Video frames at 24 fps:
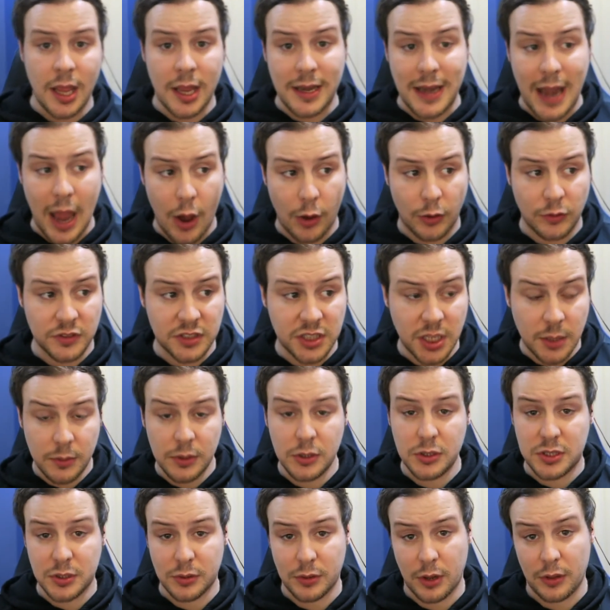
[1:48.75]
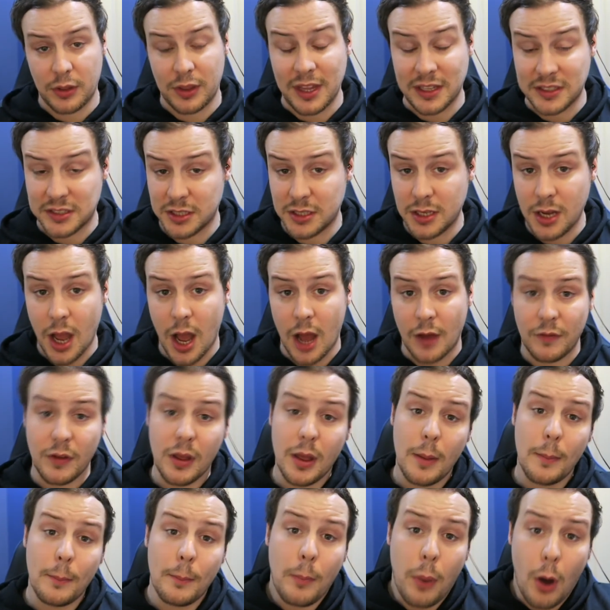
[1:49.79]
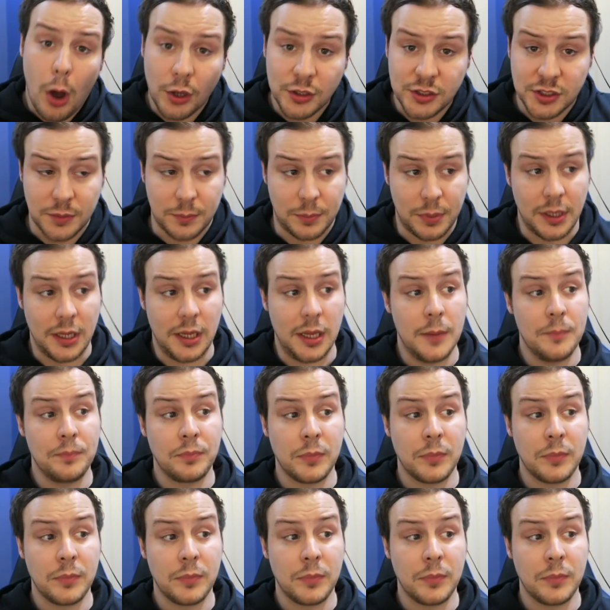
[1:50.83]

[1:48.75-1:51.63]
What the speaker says: Now, some of you still don't think that's enough, possibly,